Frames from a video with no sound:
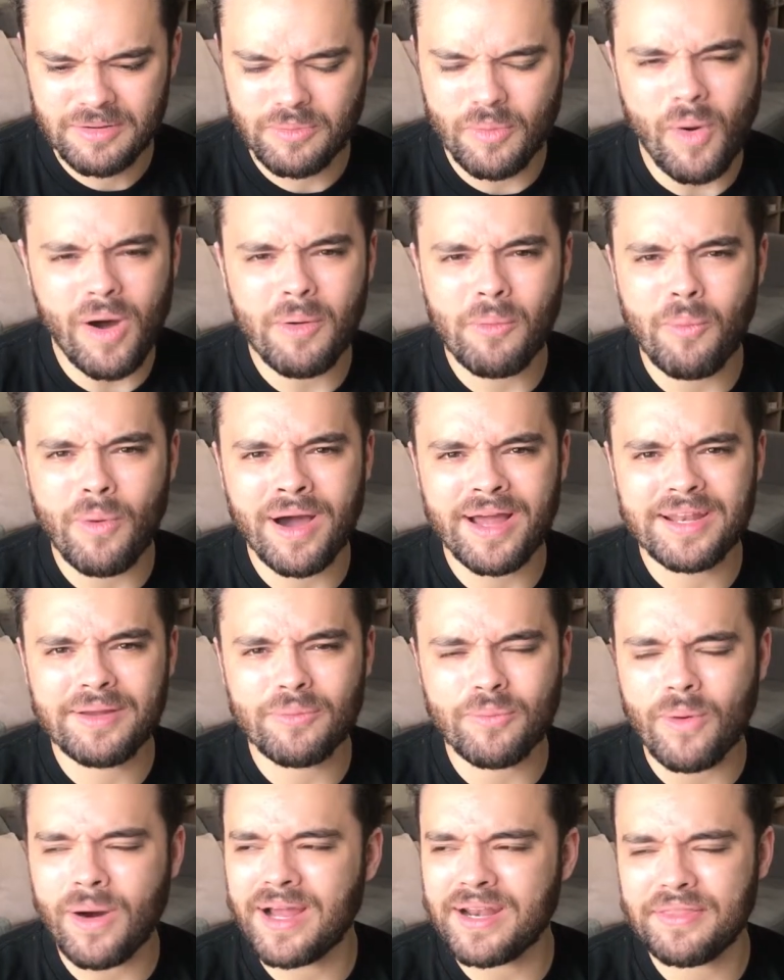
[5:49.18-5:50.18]
why, why,
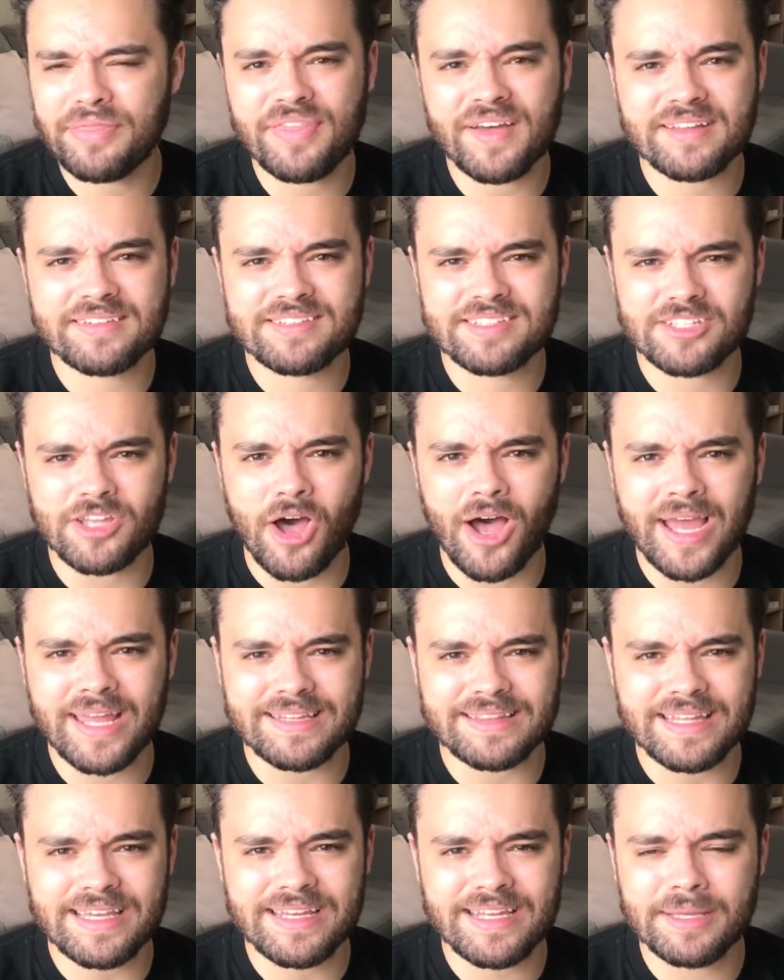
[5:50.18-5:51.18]
did, why did that
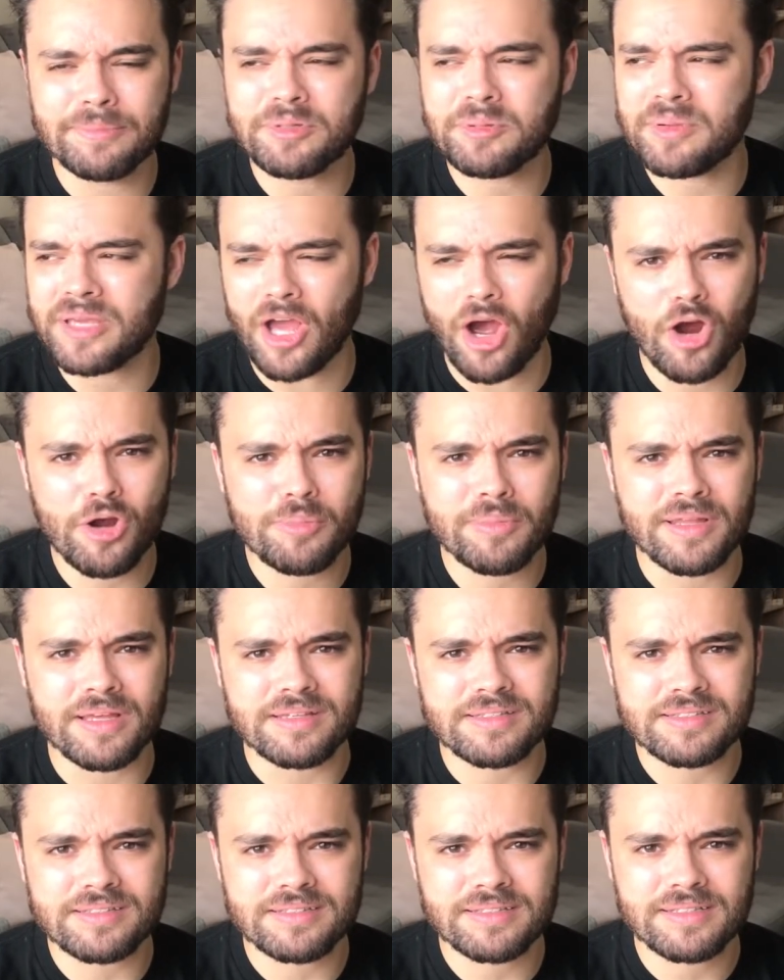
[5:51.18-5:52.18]
sight lead him to be
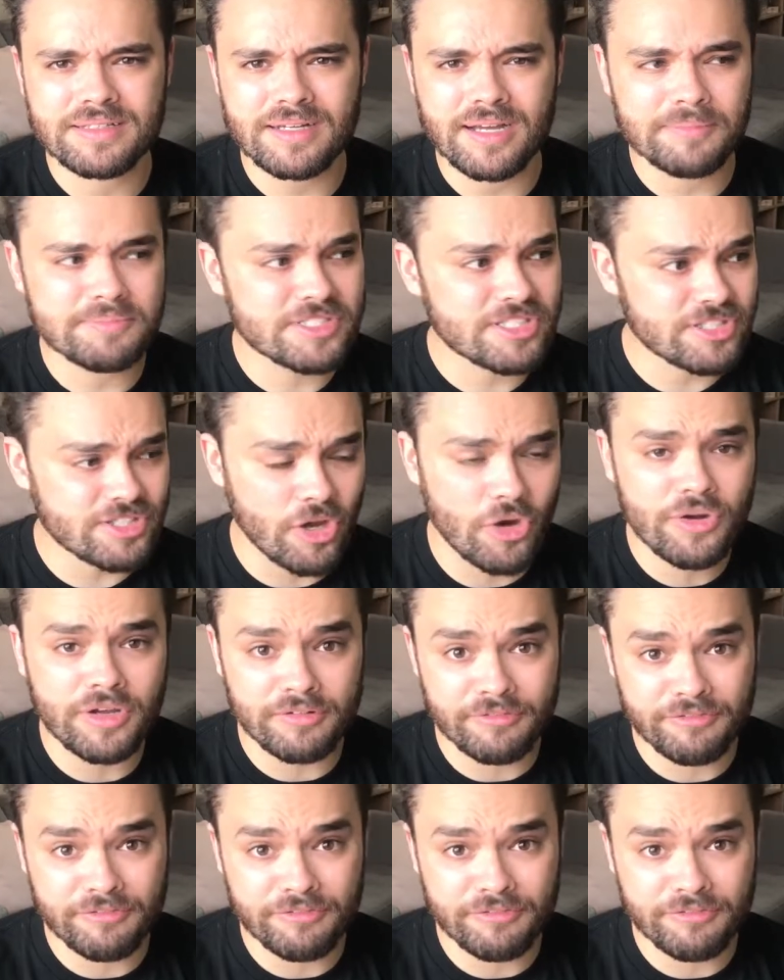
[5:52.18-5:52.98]
homeless? I'm so